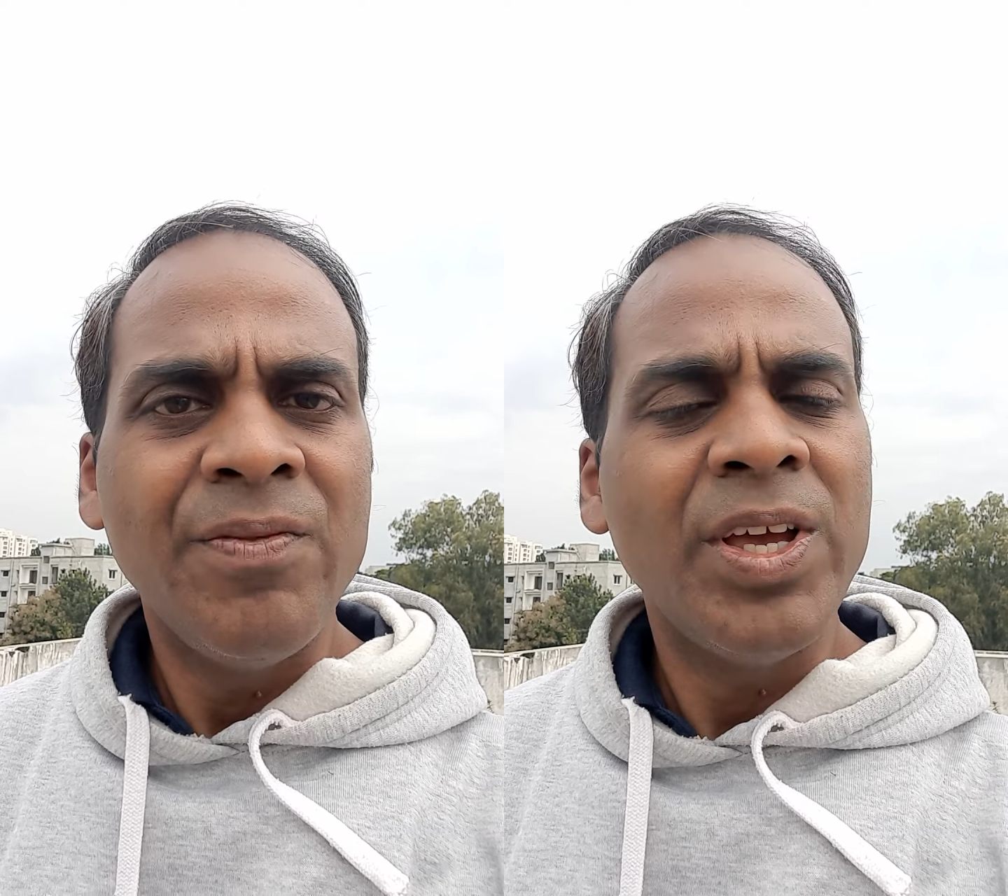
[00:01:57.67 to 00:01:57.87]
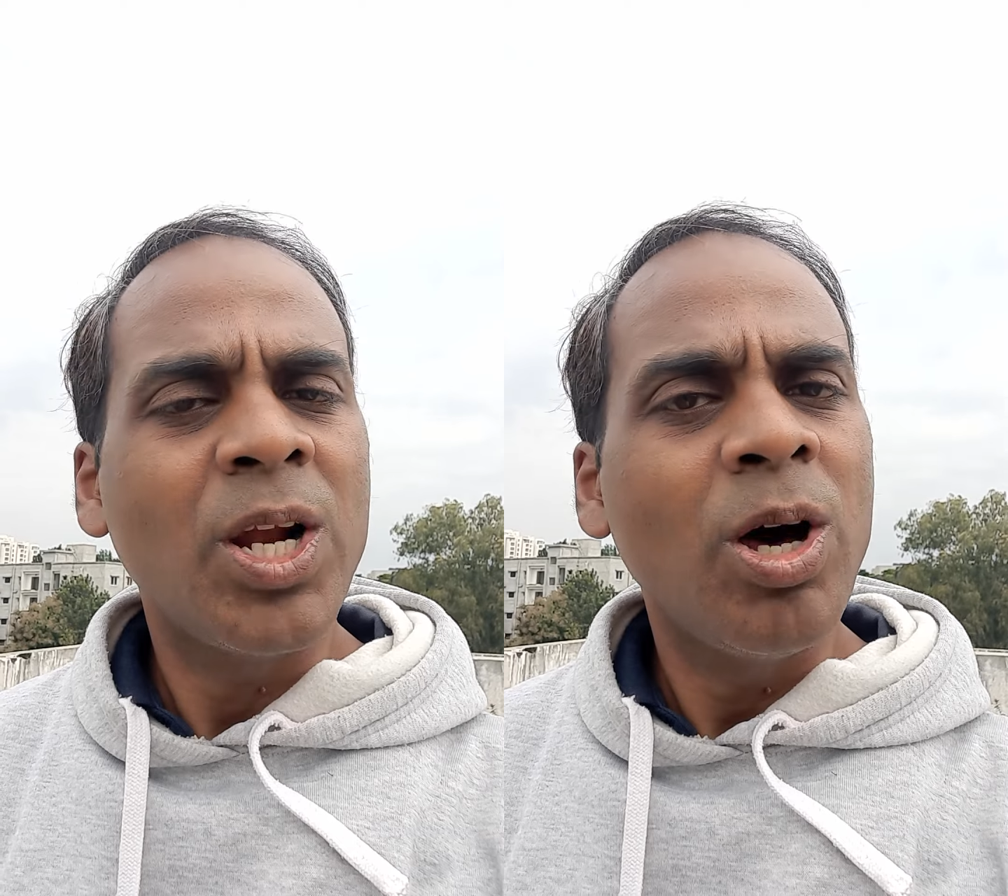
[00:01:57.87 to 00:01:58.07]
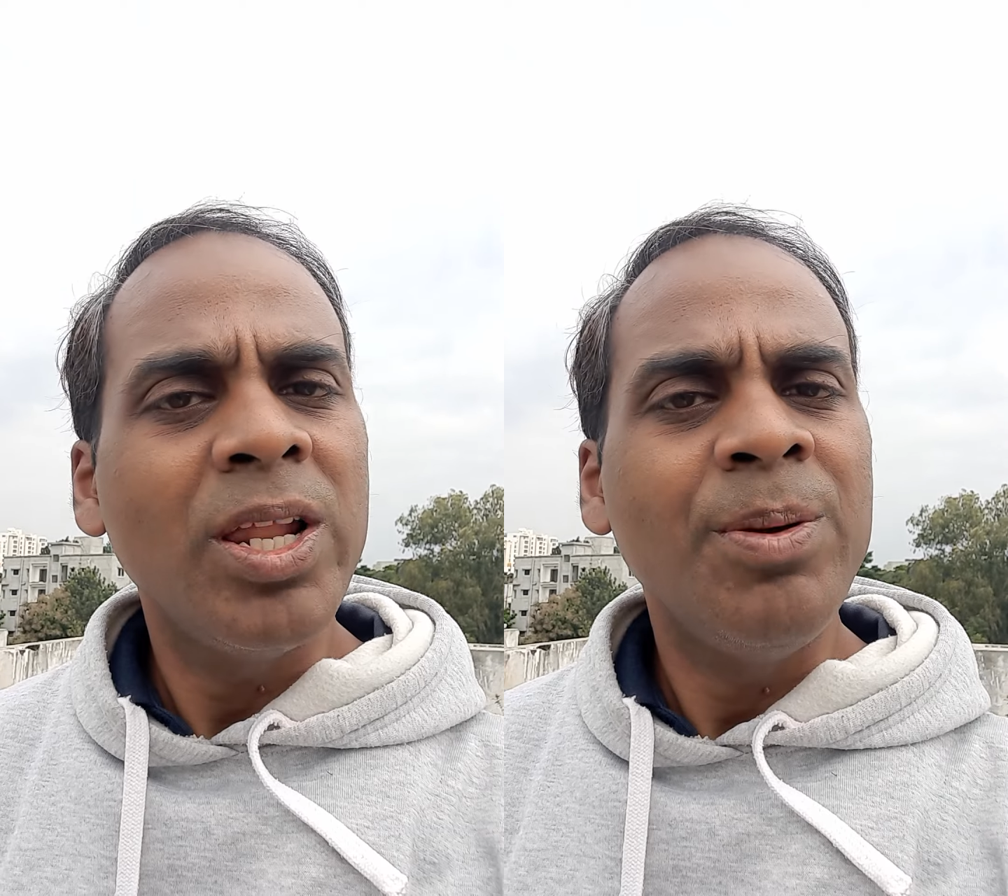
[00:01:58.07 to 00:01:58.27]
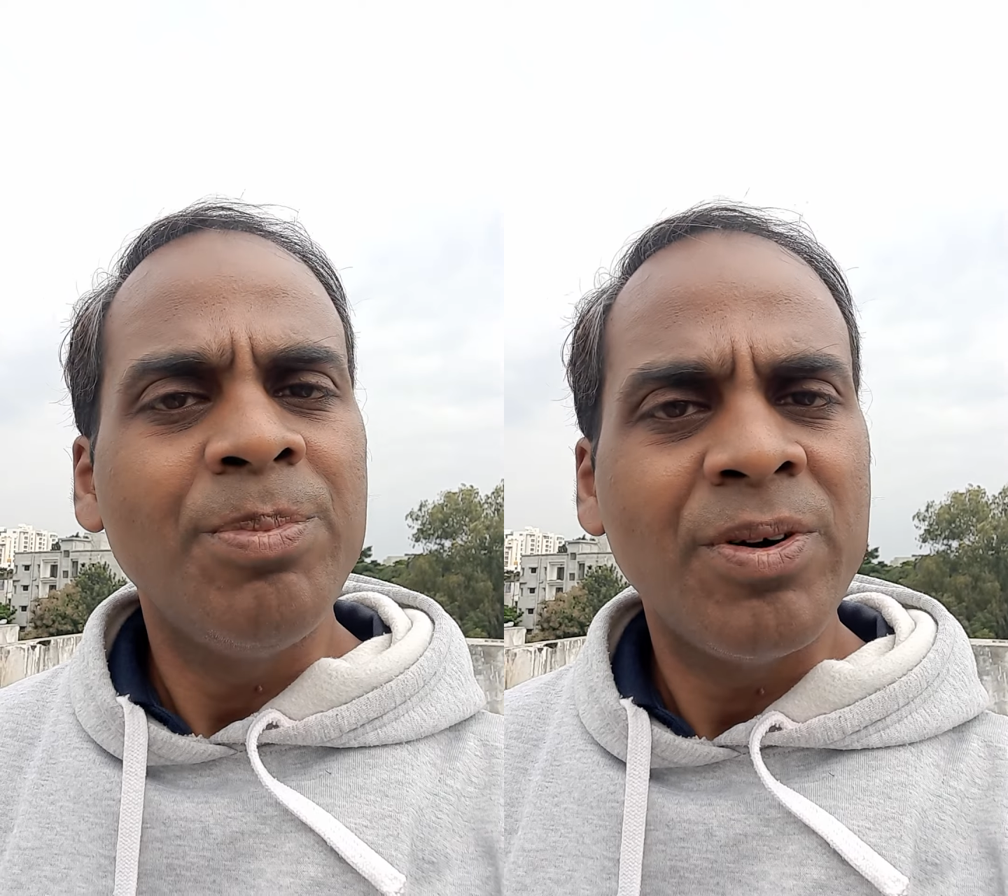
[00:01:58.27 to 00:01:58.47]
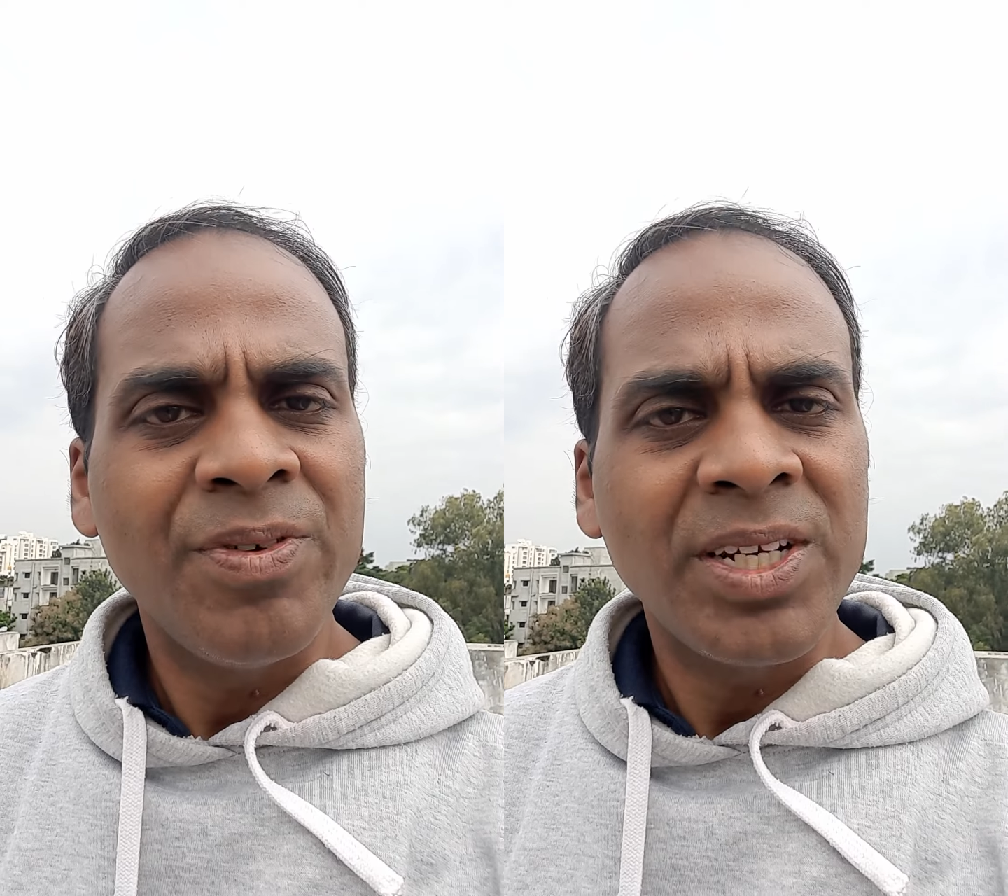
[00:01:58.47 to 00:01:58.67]
We are all
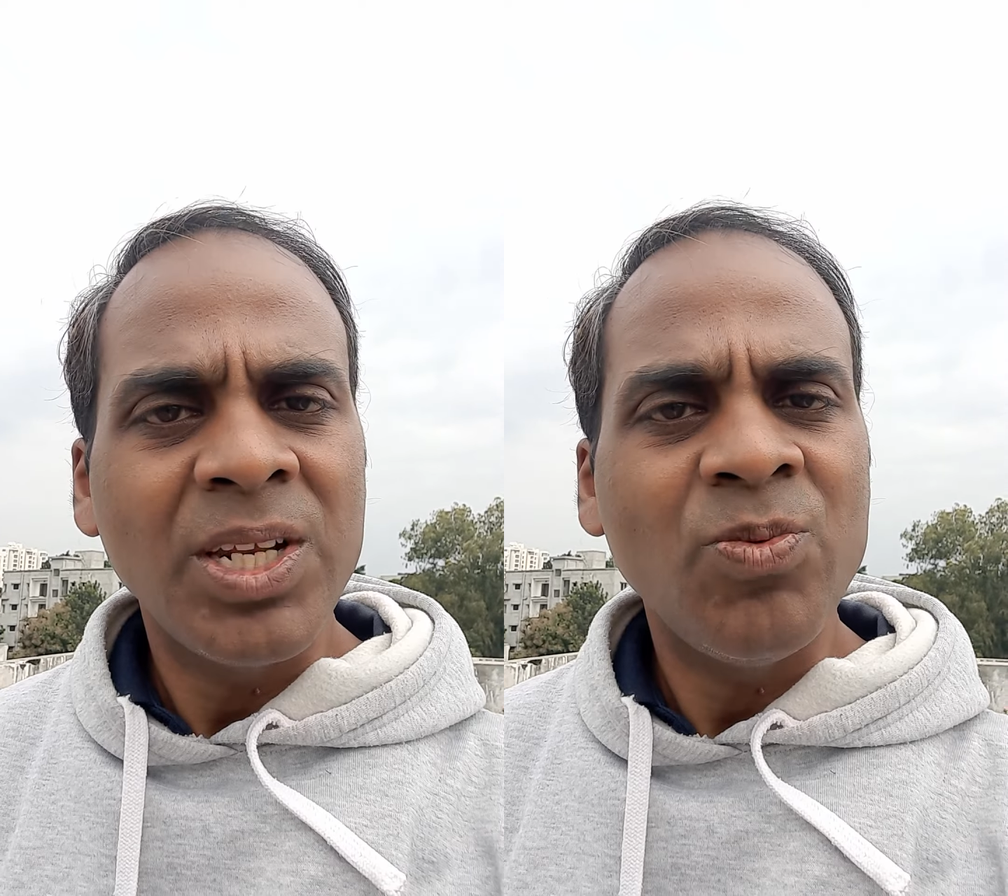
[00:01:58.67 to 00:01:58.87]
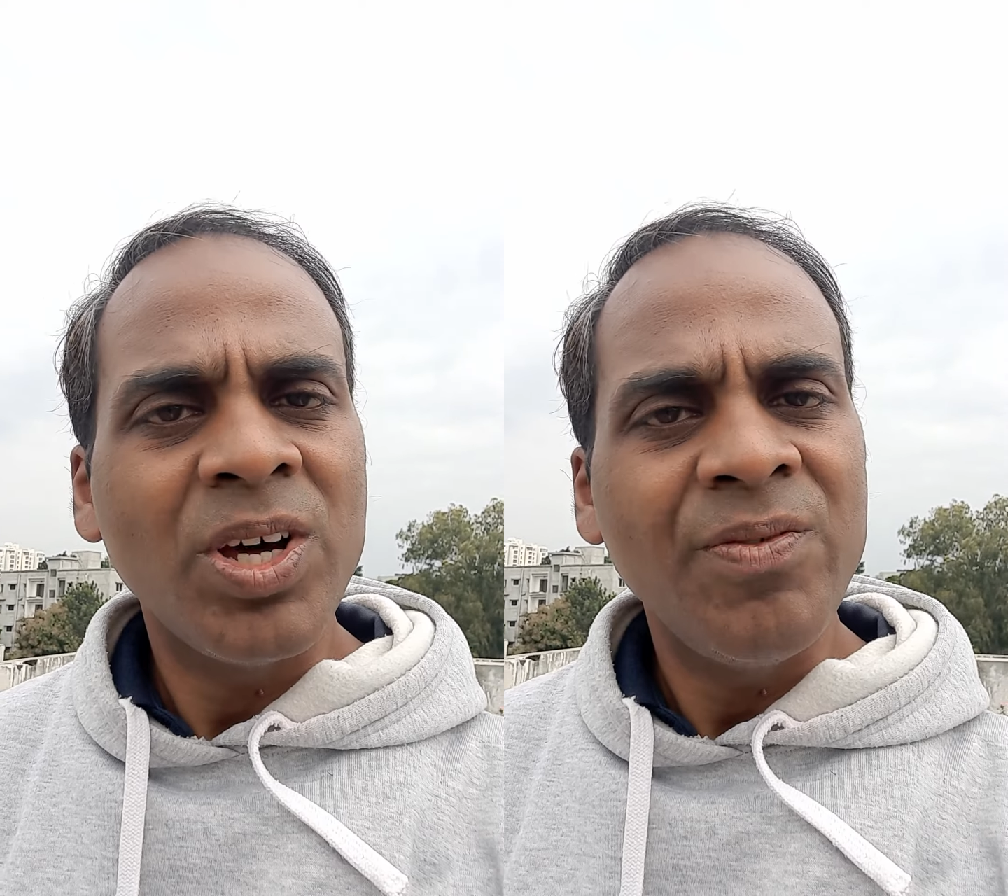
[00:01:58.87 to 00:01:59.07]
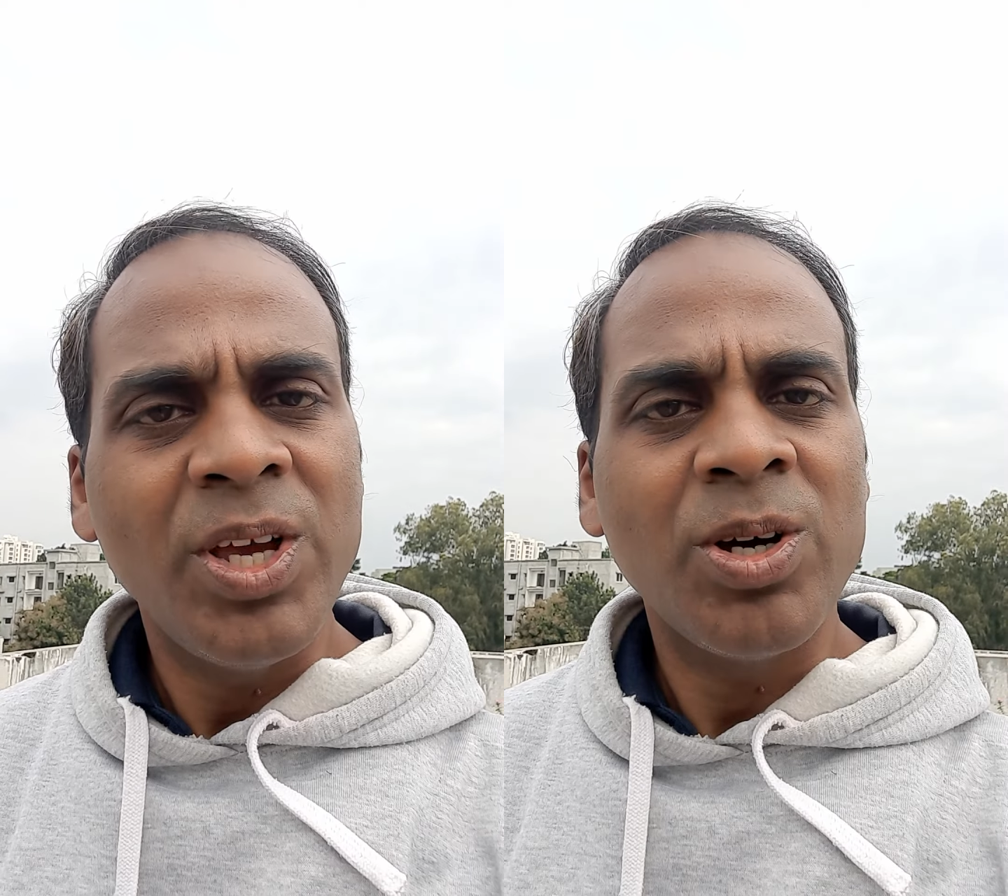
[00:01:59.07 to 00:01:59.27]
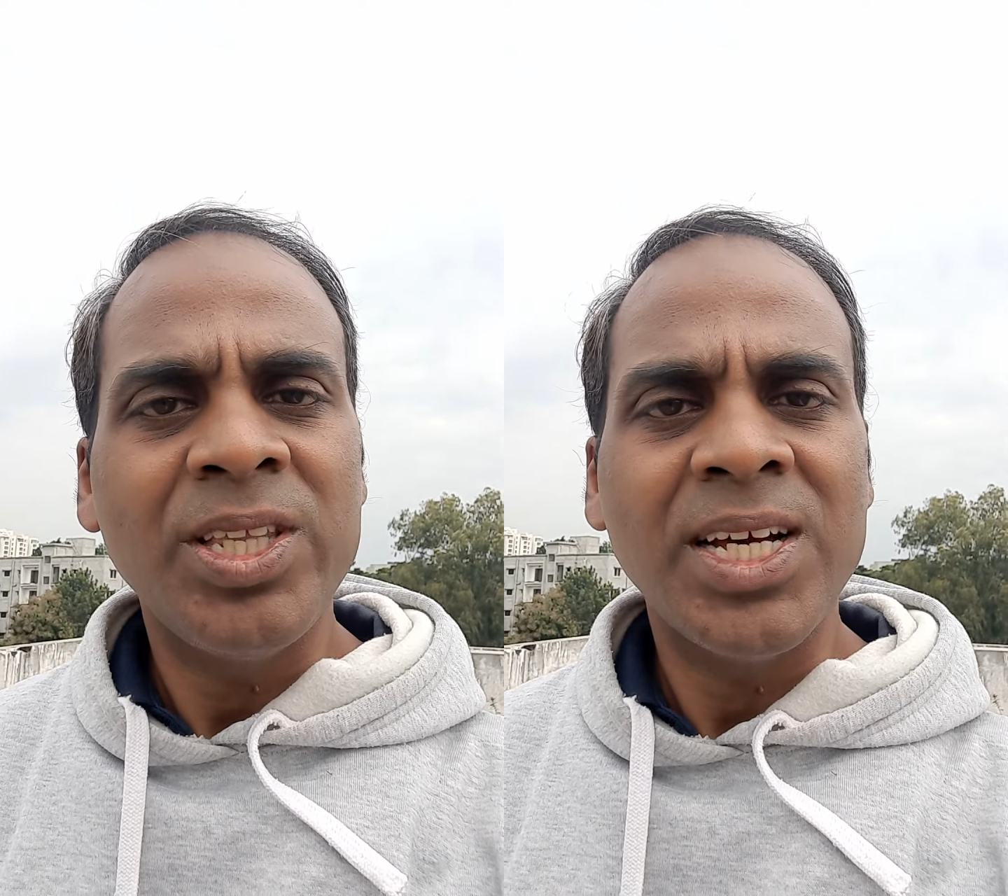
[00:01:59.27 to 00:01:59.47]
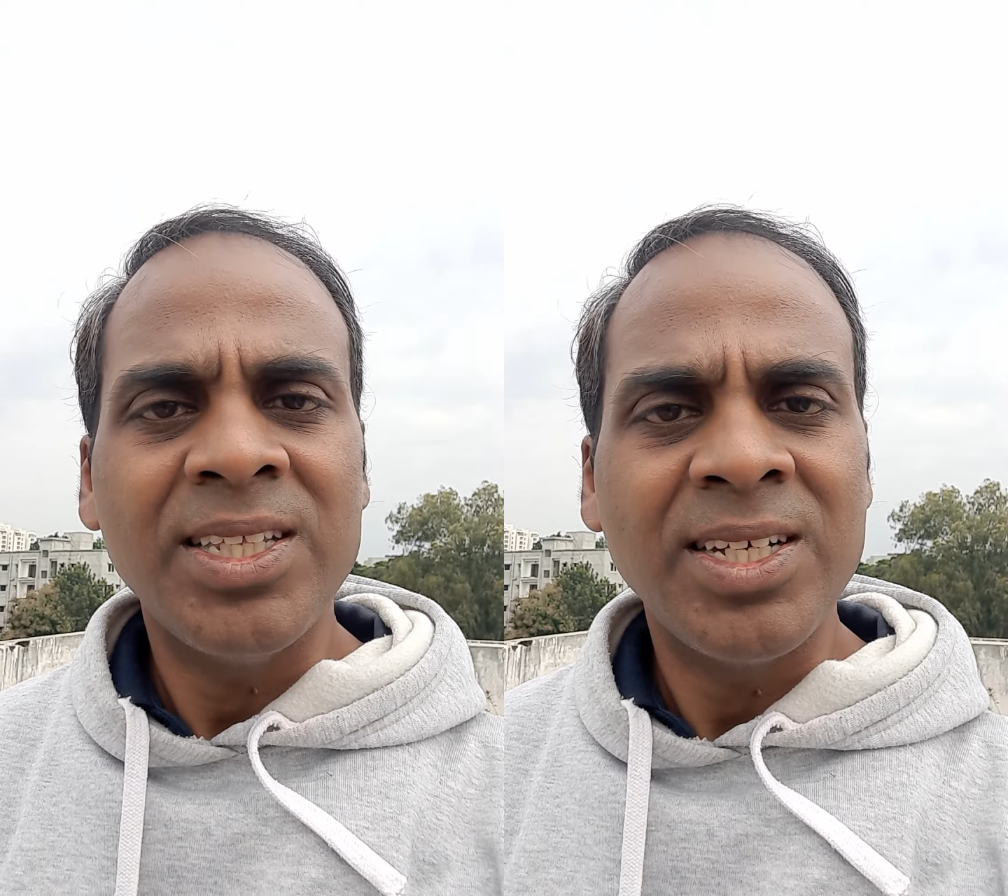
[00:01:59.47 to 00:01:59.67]
imperfect in one way or
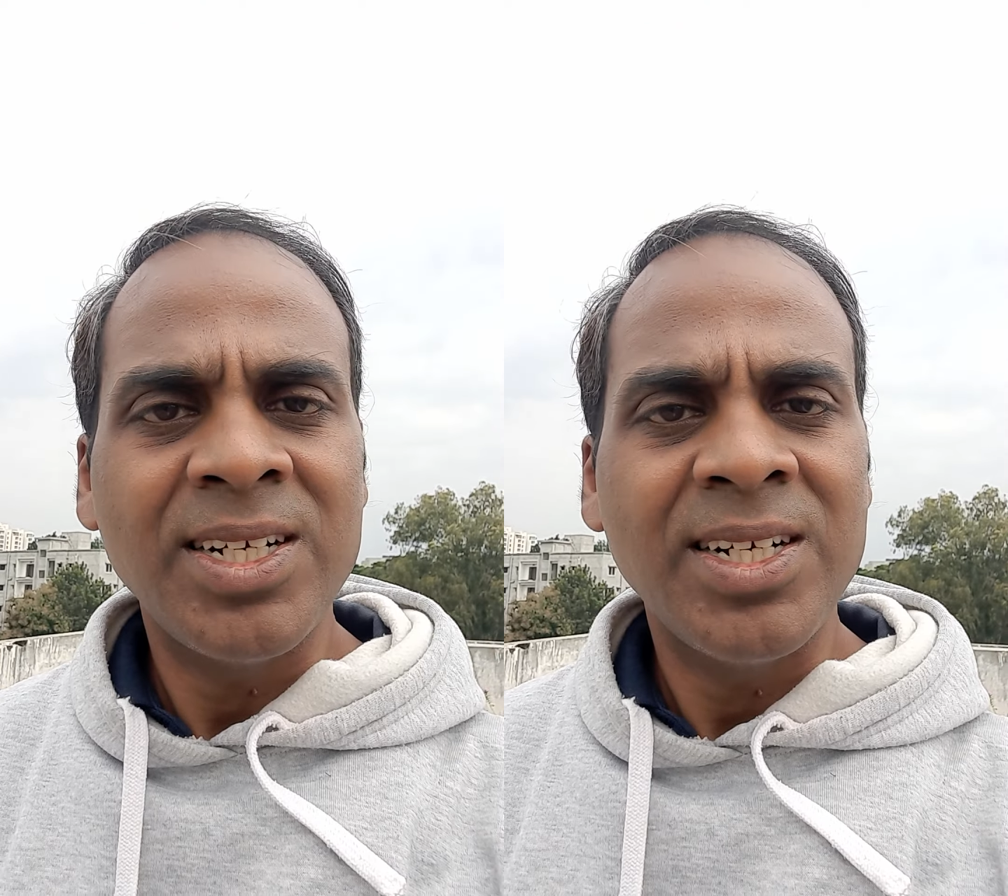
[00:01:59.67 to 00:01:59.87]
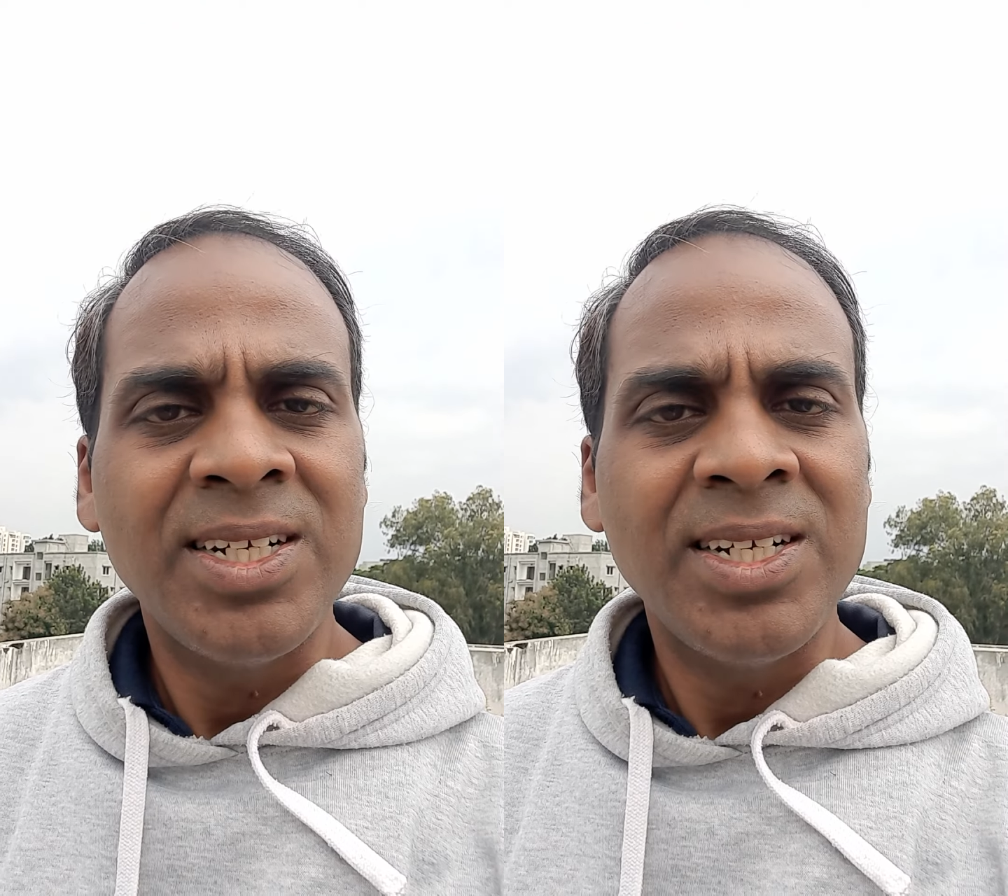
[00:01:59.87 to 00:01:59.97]
the other,